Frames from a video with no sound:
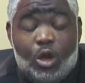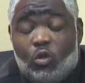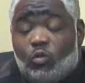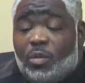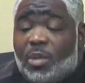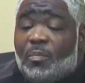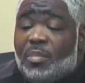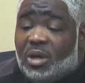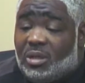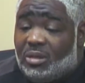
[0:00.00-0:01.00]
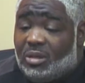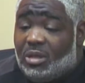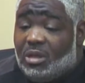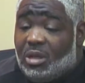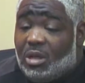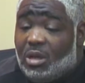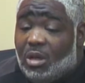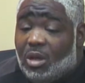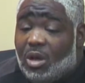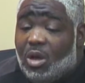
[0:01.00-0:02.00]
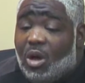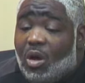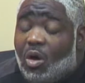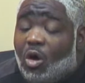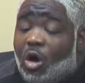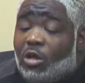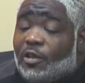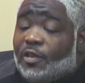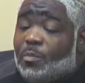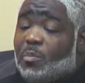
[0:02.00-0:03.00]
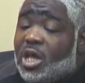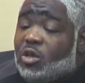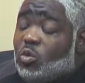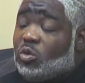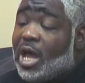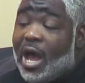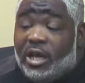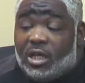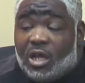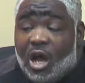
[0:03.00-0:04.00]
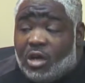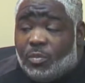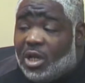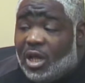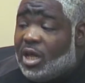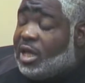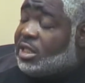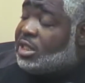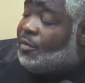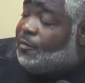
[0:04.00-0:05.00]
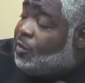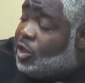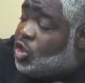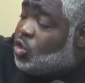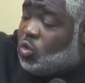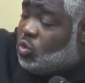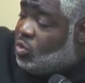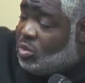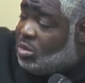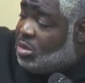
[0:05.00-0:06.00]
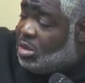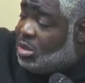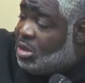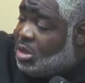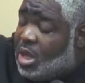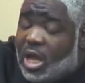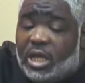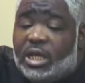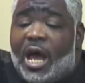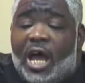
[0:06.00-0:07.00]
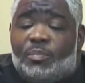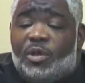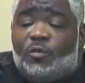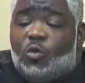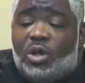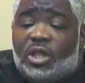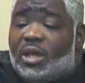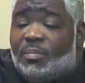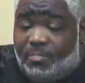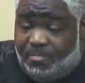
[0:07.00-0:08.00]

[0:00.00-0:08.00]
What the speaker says: Remember, all of the men who died in Karbala, except for 2, died before them.